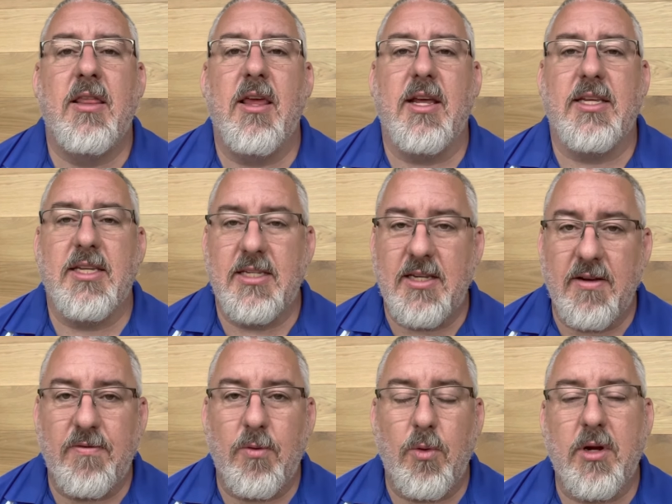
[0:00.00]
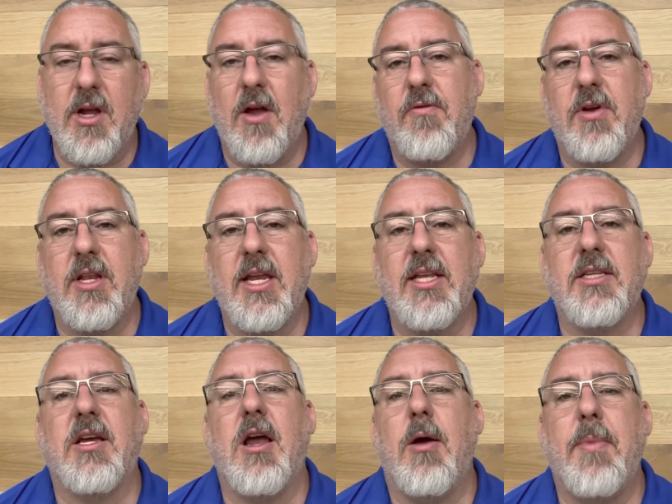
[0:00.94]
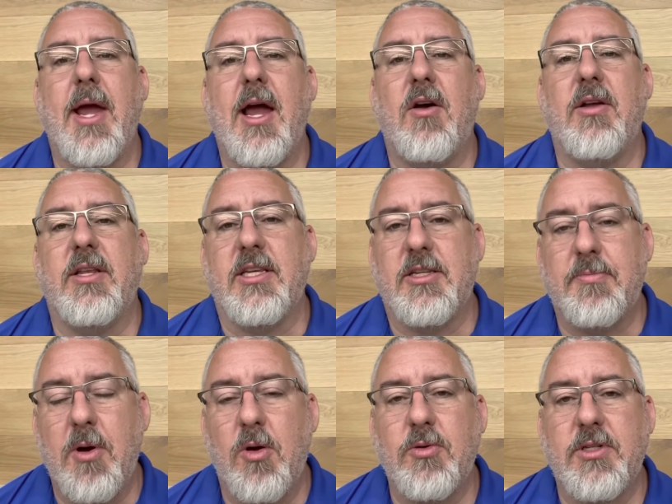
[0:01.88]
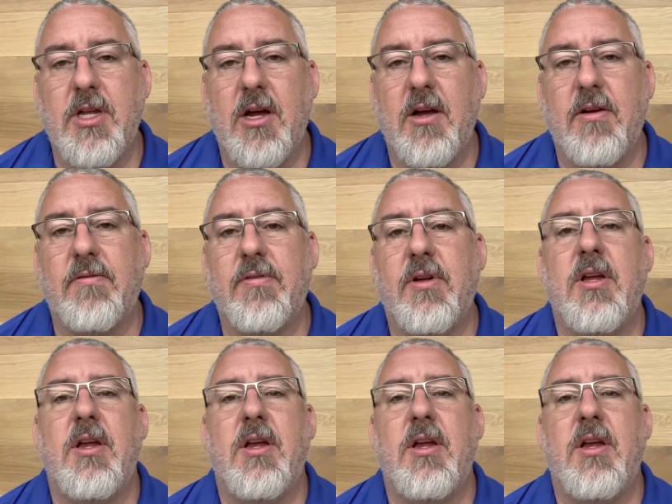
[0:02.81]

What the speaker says: The existing floor covering needs to come out and disposed of.